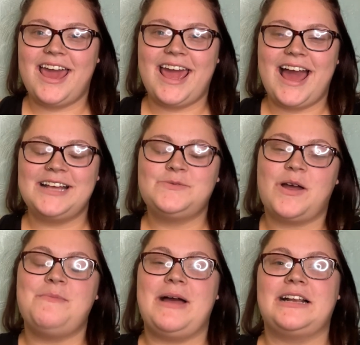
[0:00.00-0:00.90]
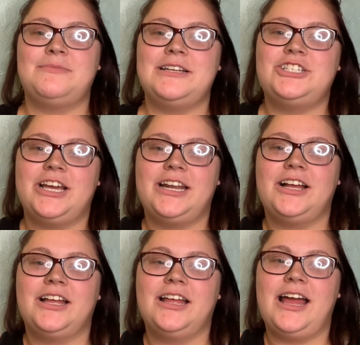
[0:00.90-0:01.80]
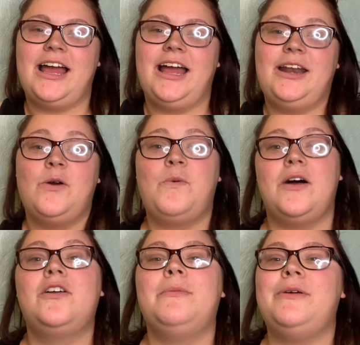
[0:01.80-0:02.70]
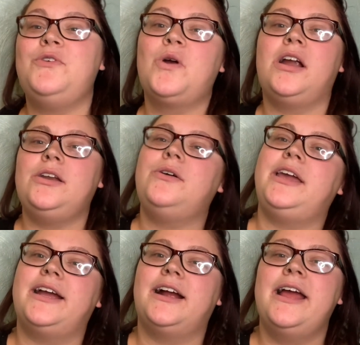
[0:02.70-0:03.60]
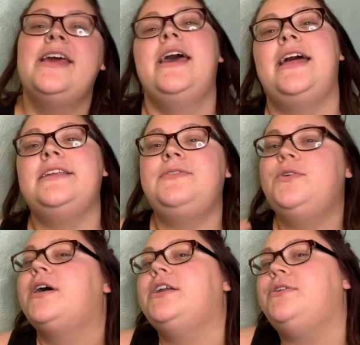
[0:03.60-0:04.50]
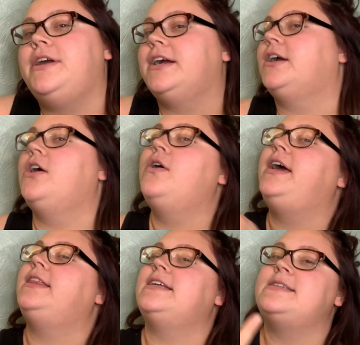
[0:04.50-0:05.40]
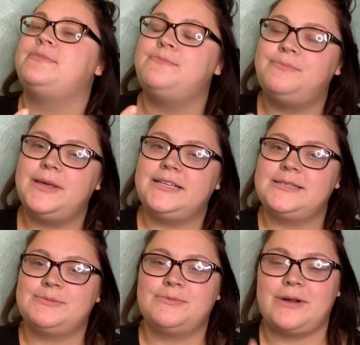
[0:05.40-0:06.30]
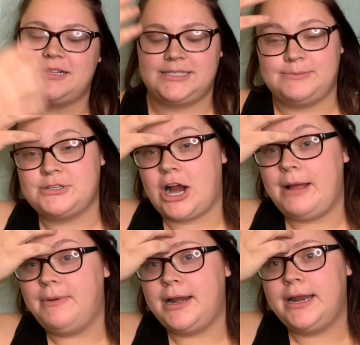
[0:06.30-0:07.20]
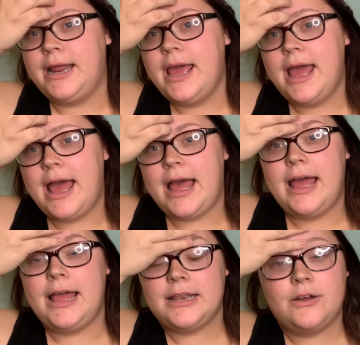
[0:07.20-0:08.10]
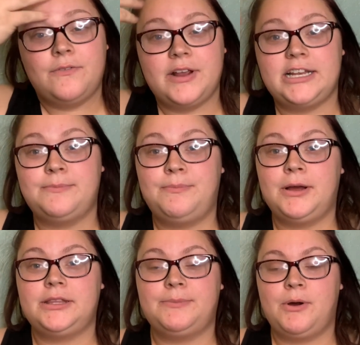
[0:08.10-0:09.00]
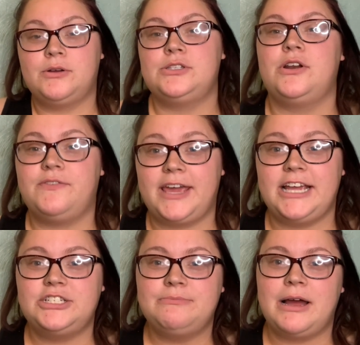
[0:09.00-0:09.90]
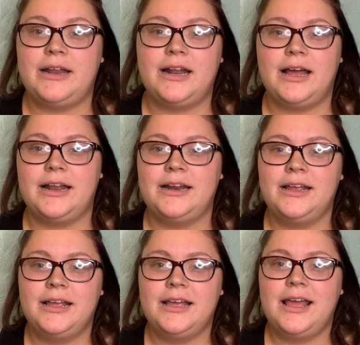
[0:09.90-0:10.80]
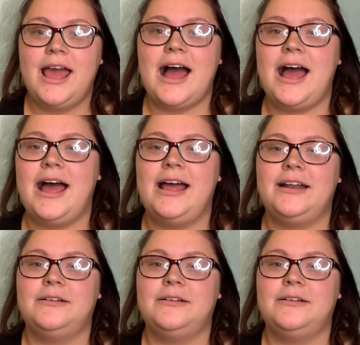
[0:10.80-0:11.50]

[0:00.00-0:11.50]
guys, welcome back to my channel and welcome if you are new here. And if you are new here, go hit that big red subscribe button and don't forget to put the post notification button on. Okay,